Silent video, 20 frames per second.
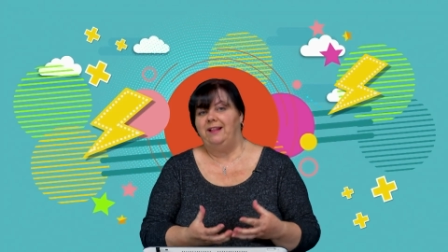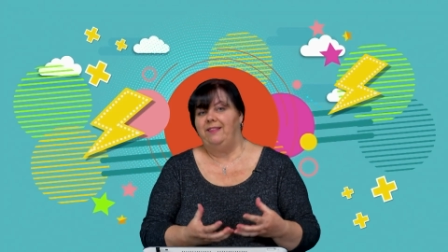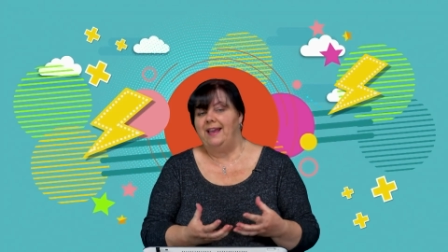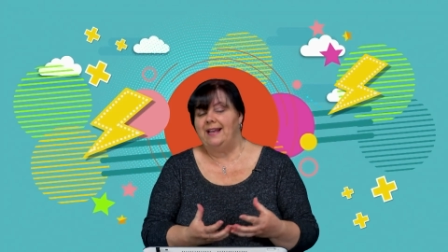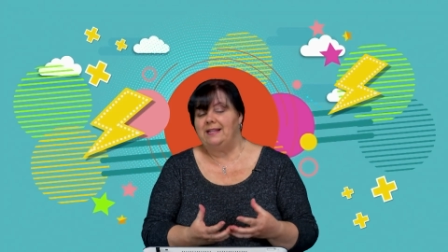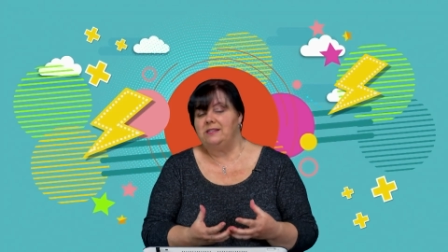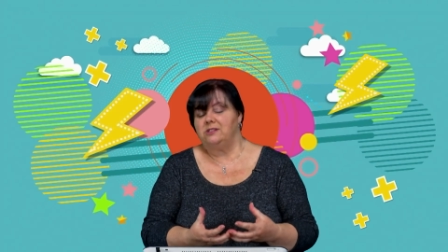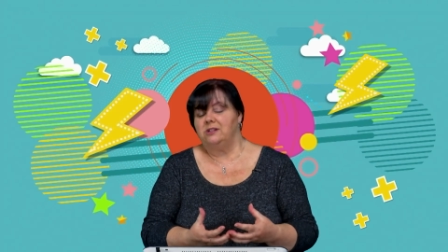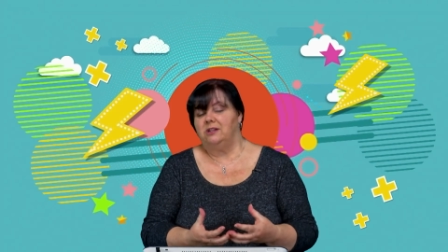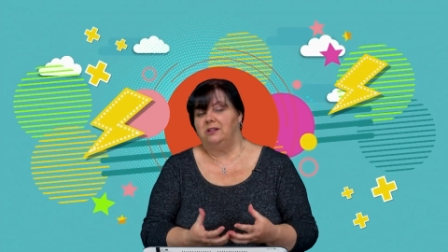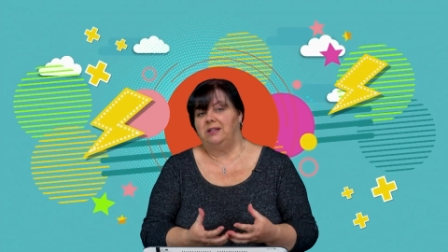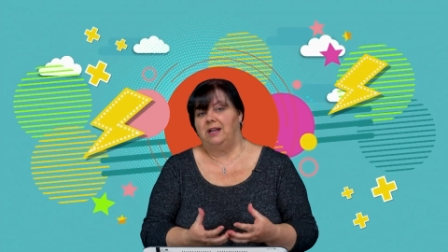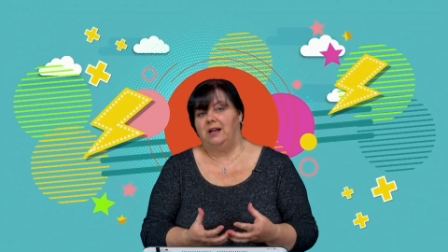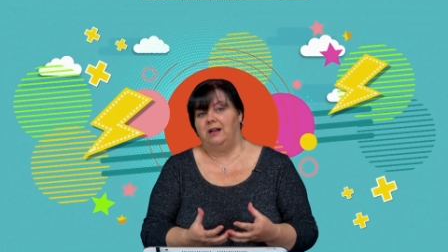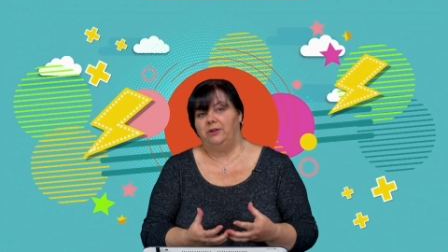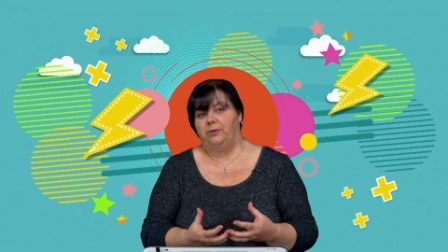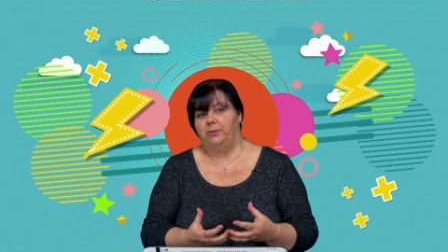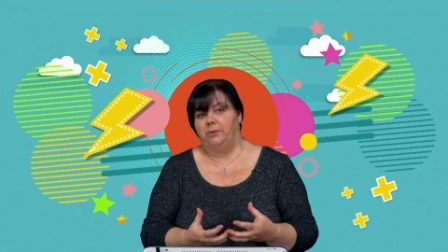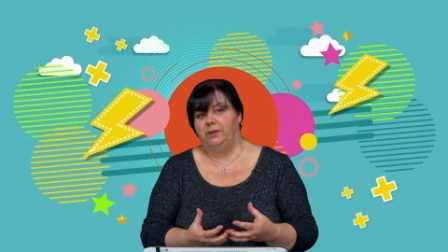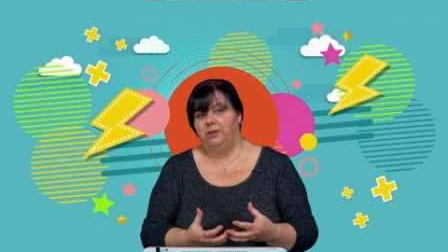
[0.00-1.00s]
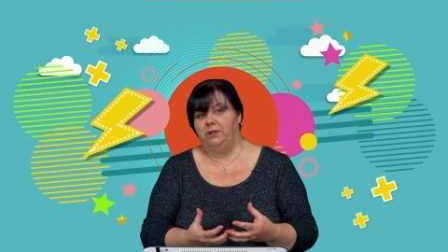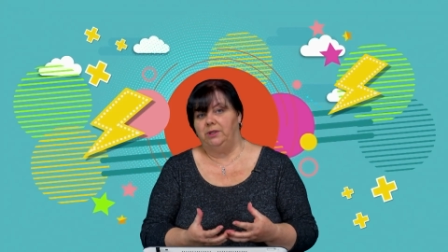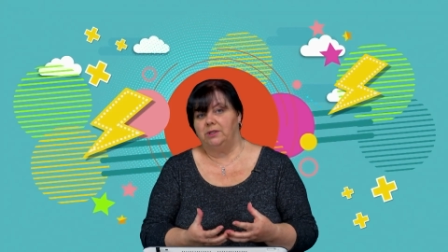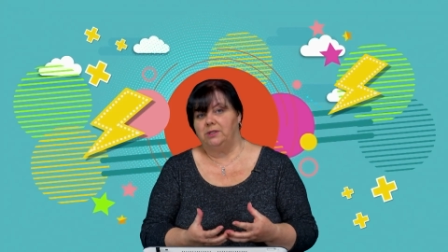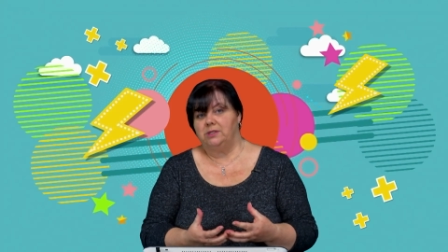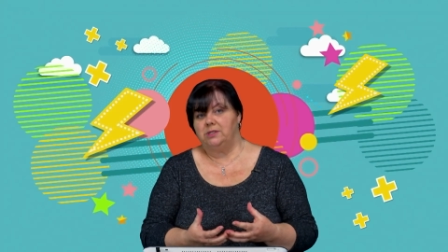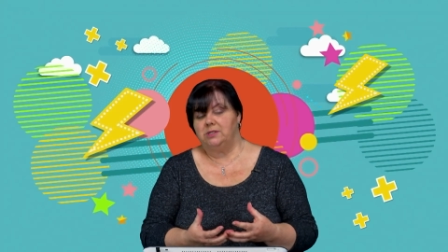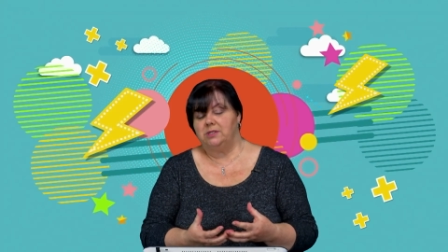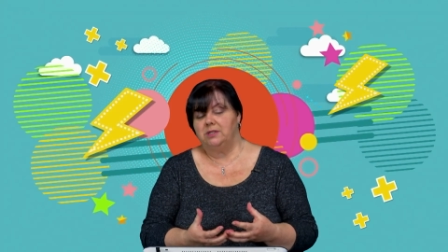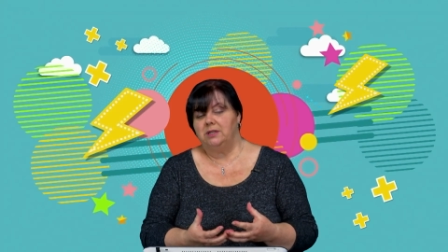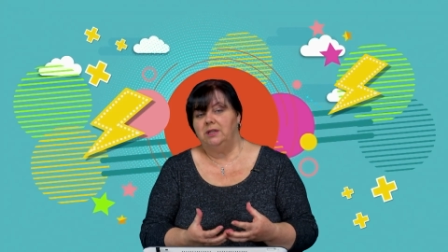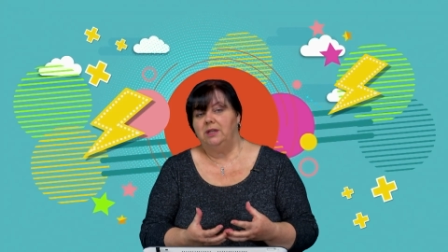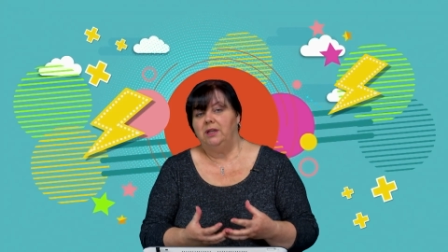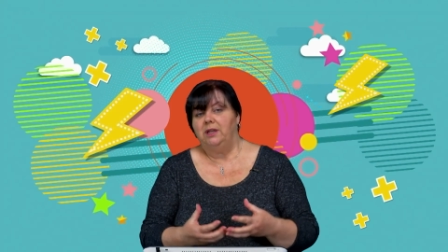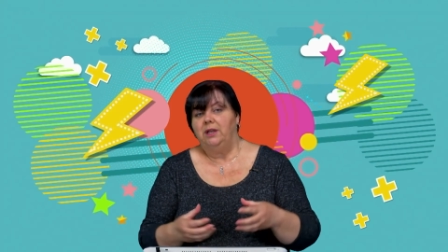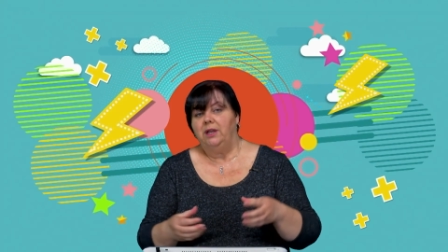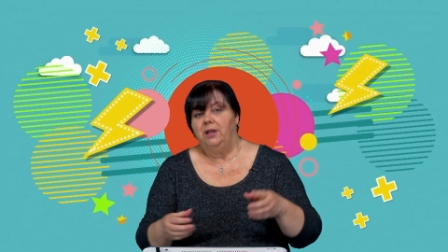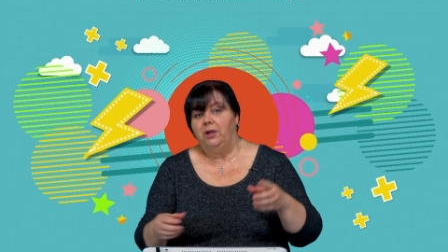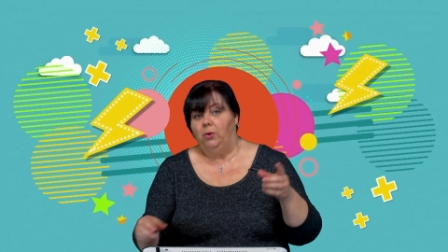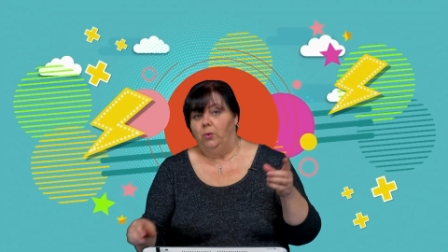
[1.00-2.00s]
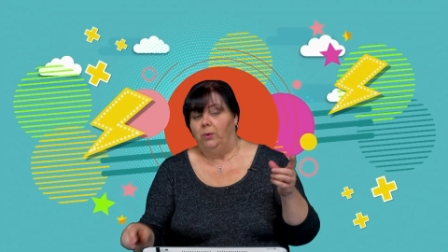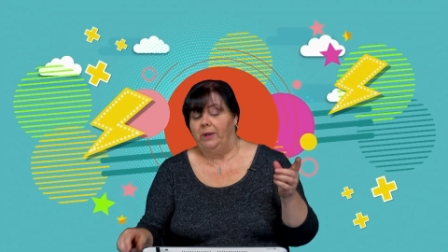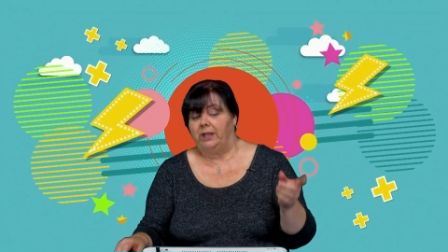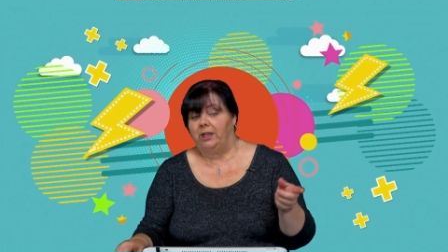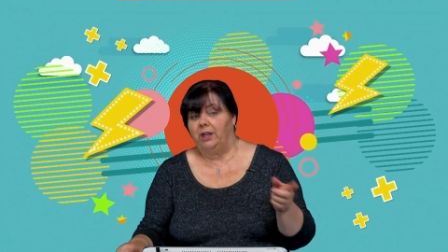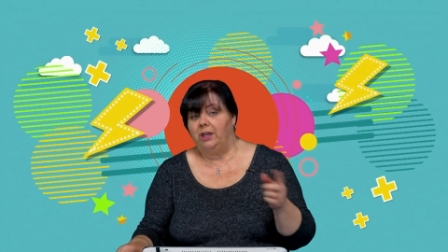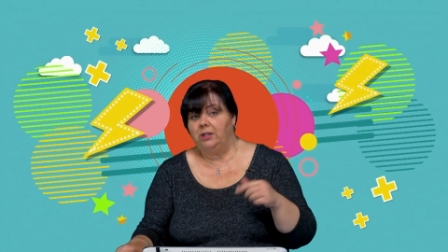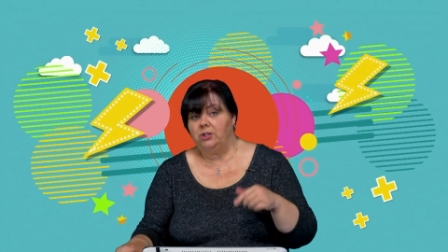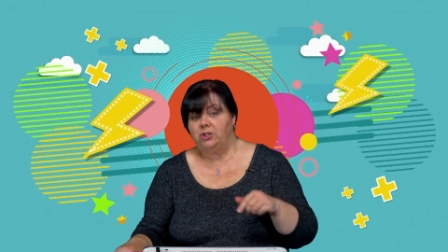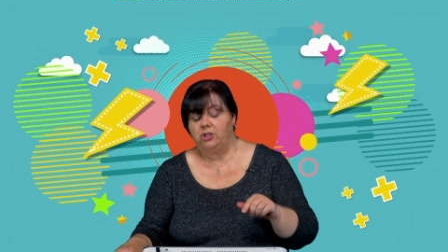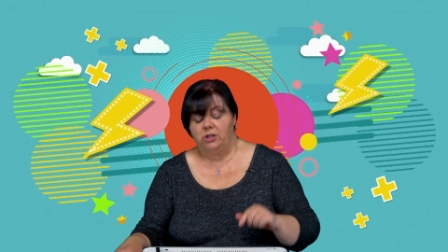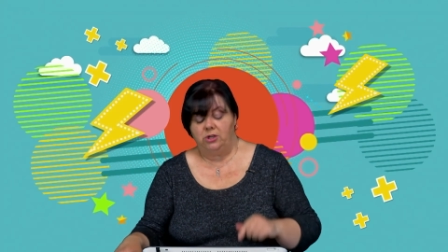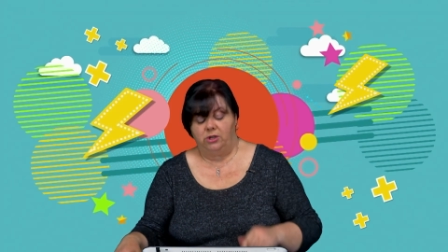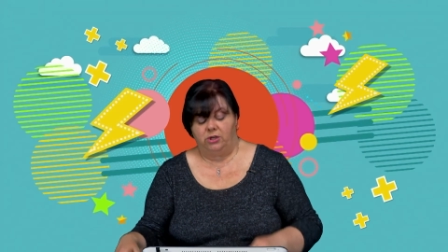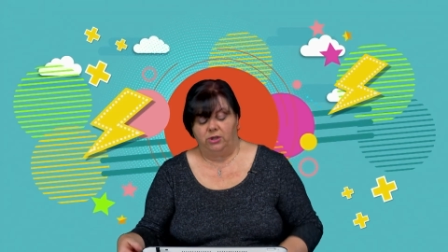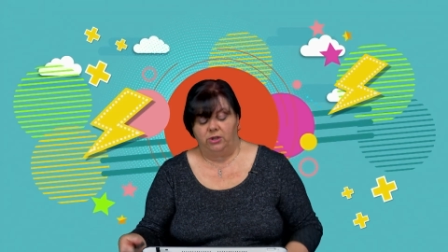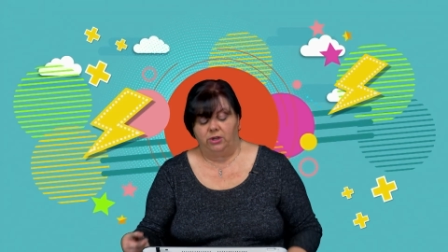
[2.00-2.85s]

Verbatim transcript: That's not how it works. We're going to